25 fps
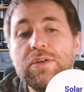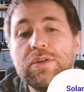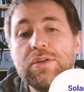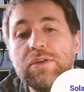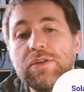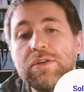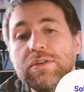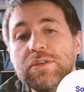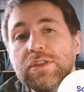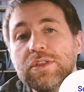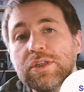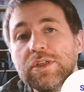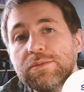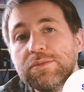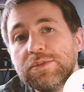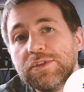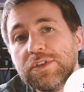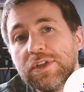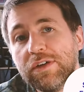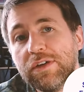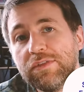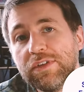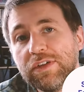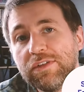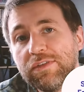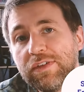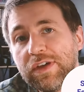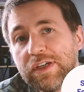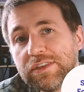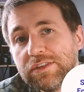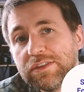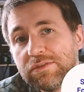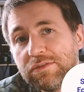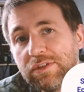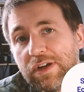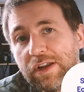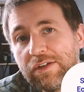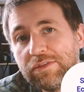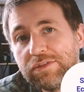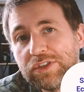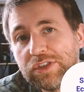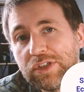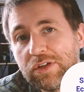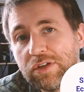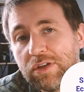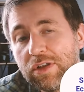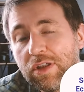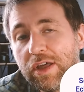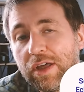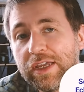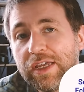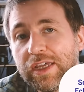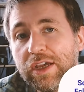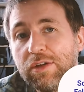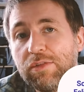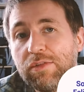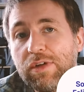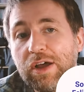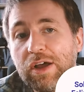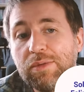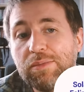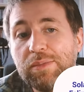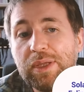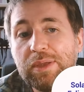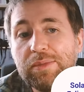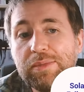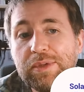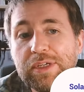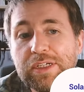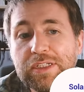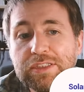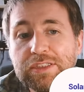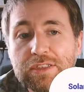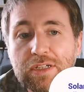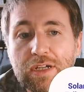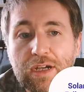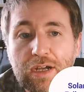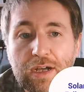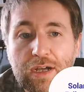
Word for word: could observe the effect of gravity on light around maybe a